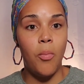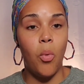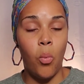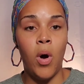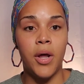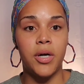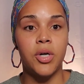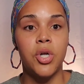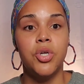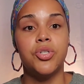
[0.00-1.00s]
water.
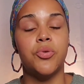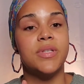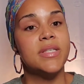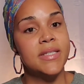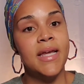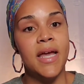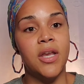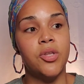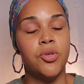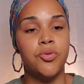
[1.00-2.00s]
So
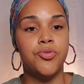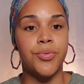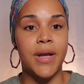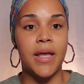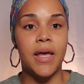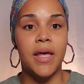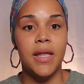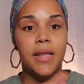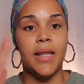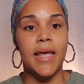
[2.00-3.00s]
instead you drink
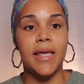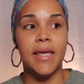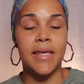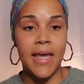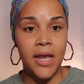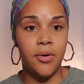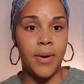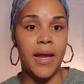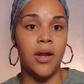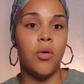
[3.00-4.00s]
like
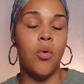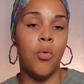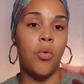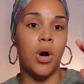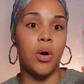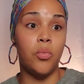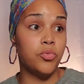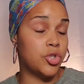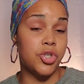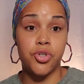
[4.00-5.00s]
Gatorade or
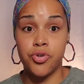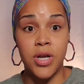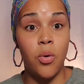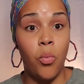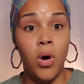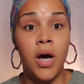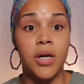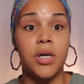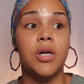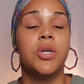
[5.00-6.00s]
just straight
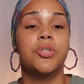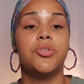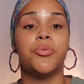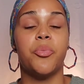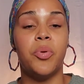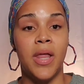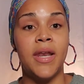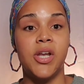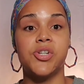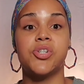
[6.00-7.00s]
water to
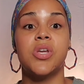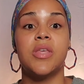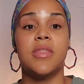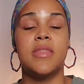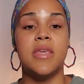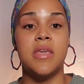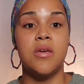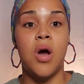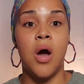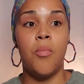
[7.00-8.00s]
replenish the
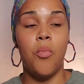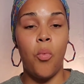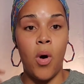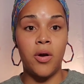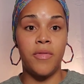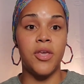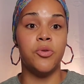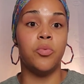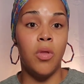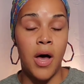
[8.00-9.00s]
water that you
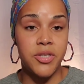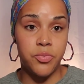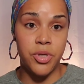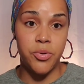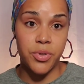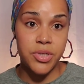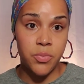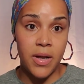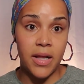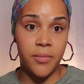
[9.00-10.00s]
lost when you were
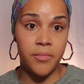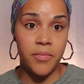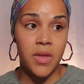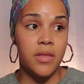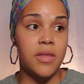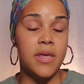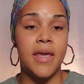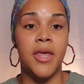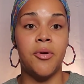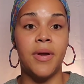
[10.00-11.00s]
sweating. The
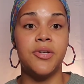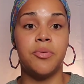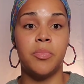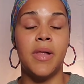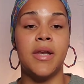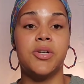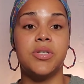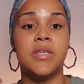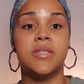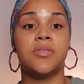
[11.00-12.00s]
Gatorade to replenish
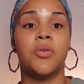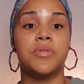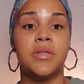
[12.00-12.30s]
the salt and